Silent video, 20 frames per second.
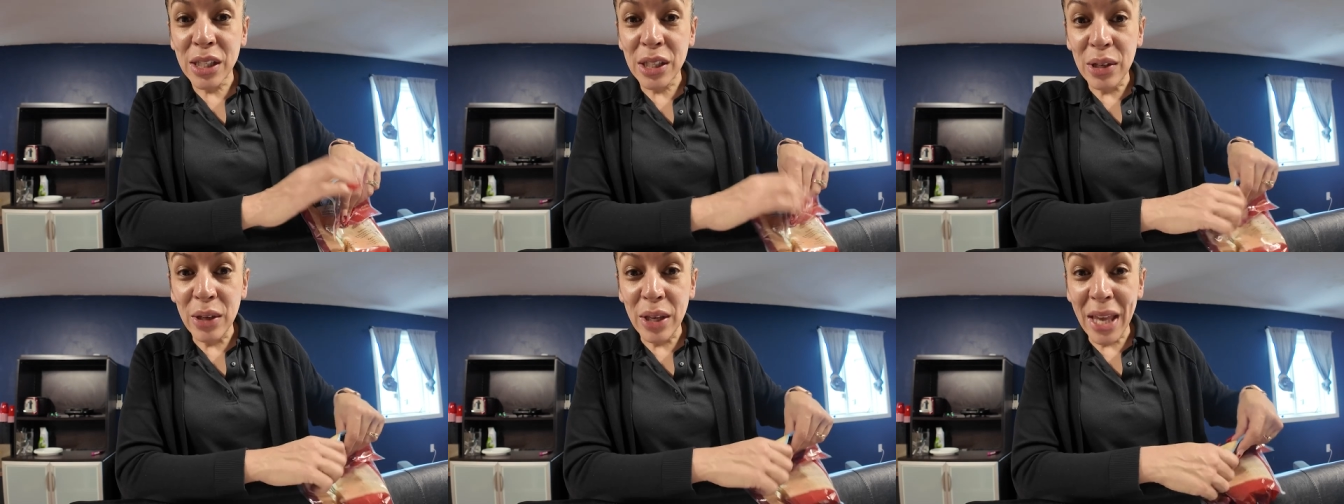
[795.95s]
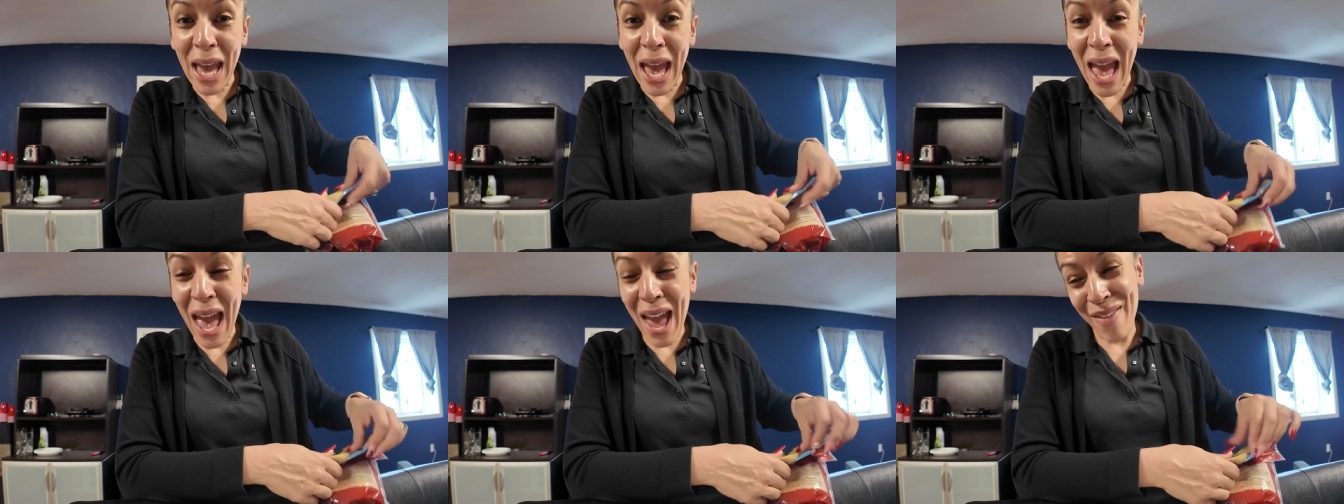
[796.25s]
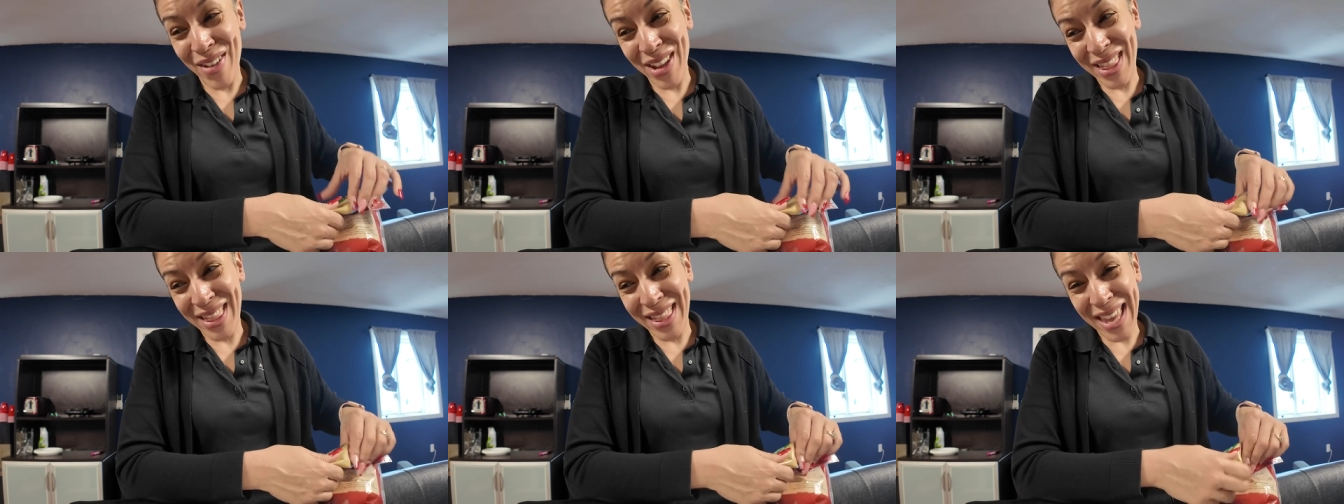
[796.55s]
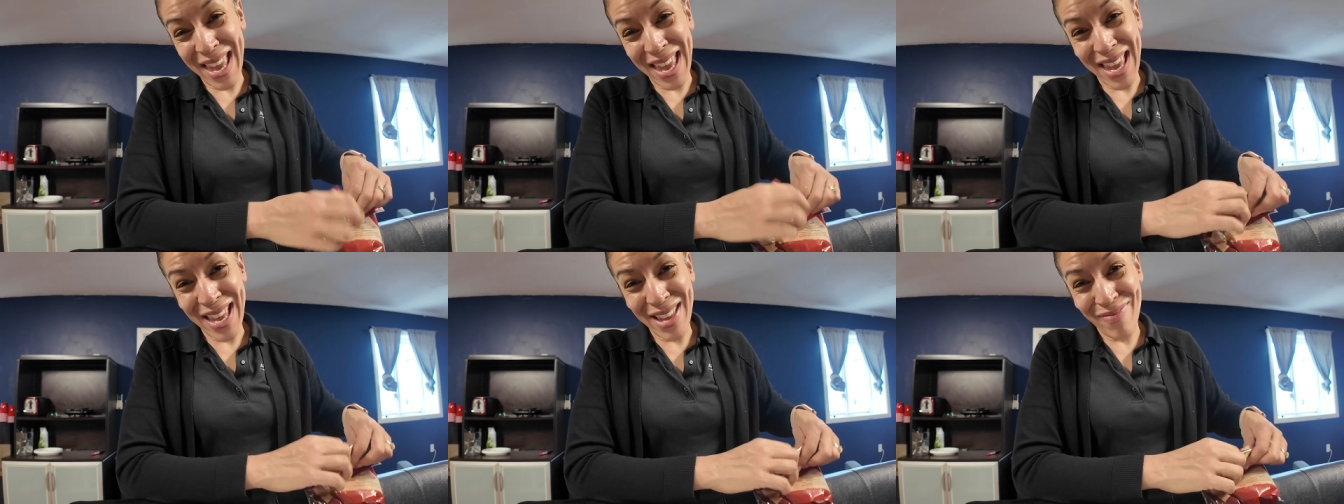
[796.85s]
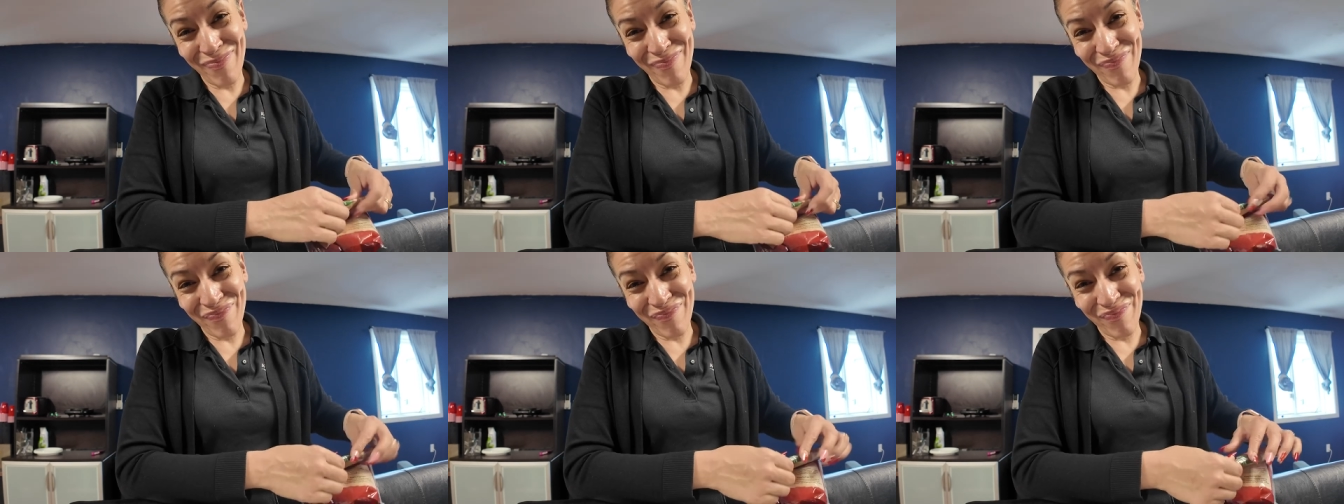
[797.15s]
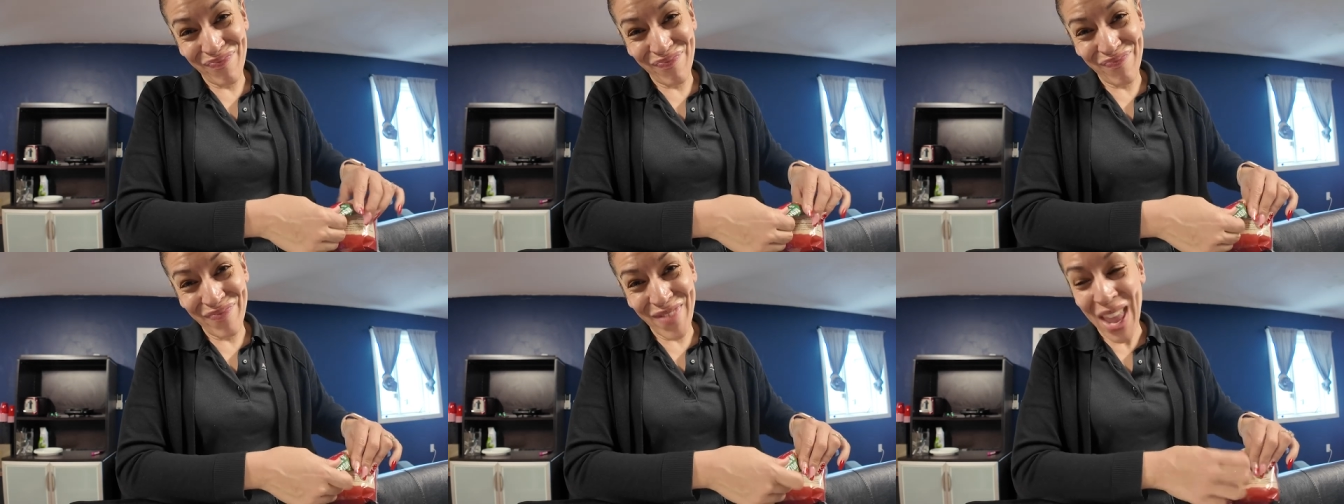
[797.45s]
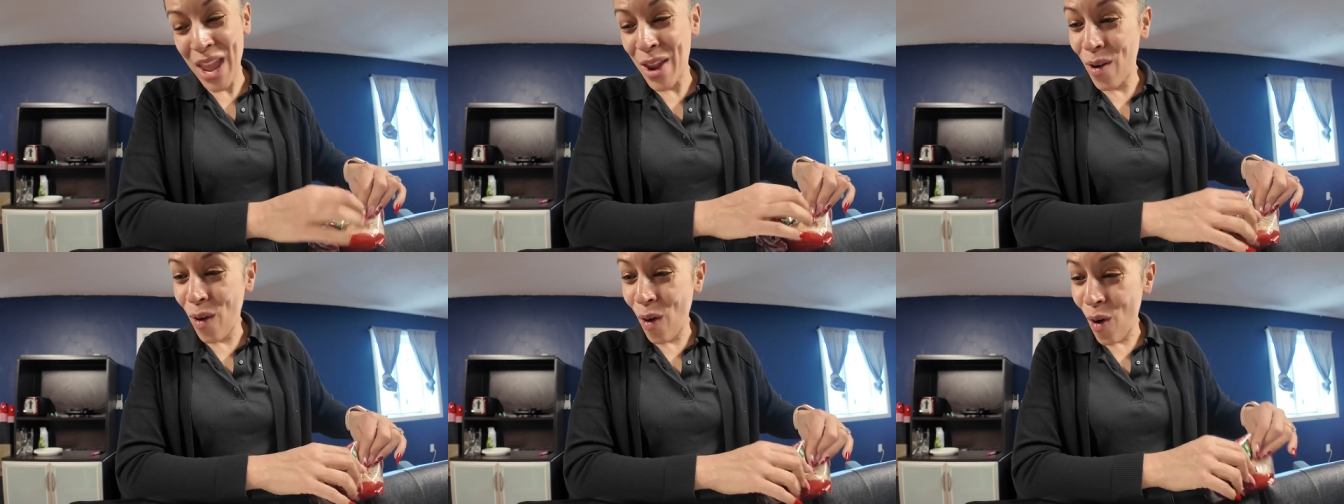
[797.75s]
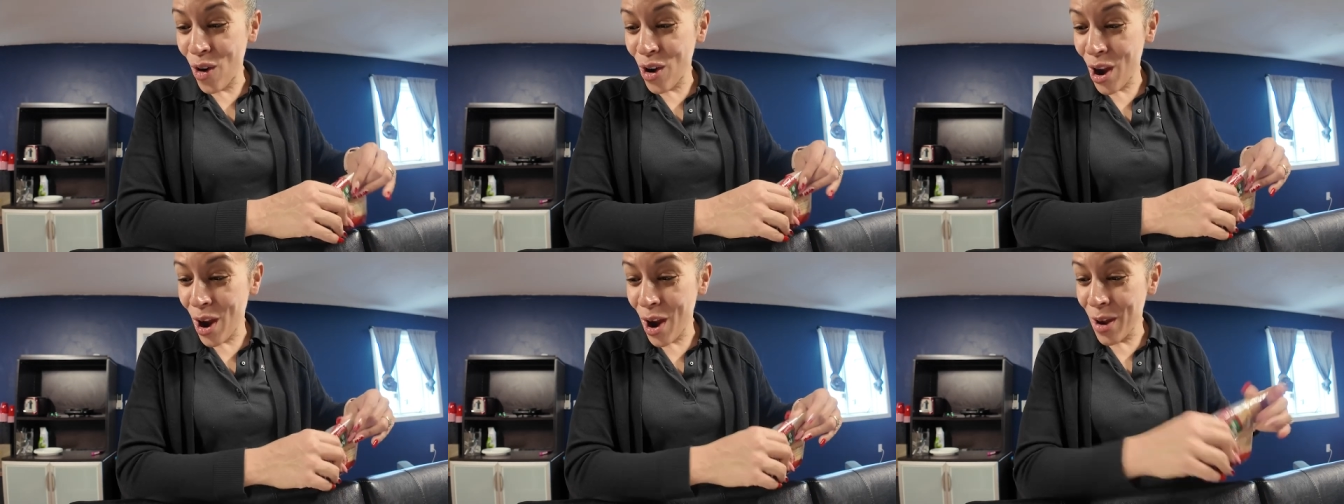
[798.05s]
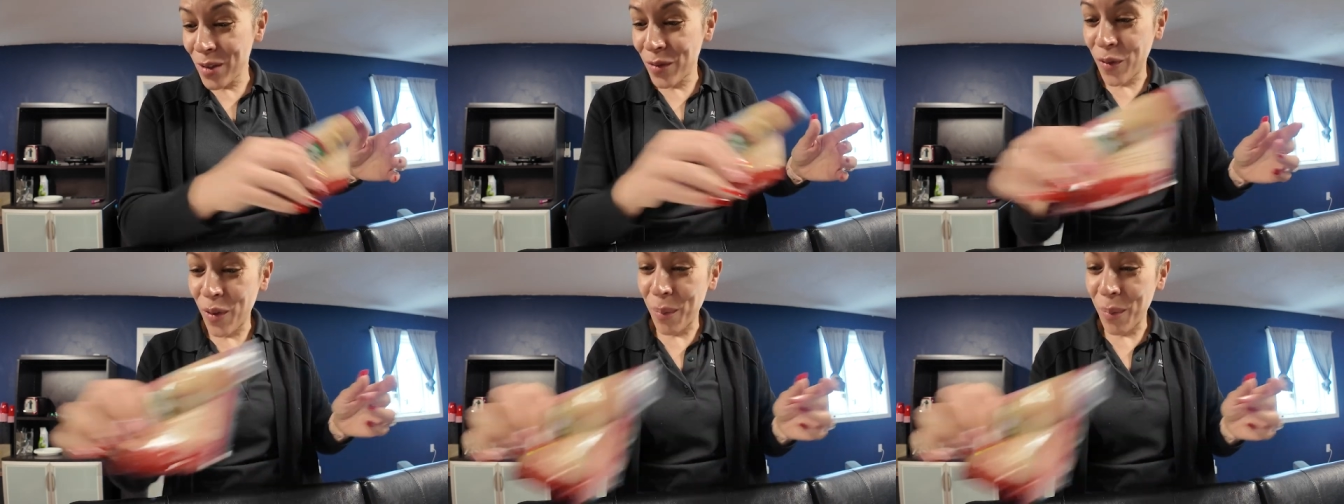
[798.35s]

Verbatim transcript: to get everything in order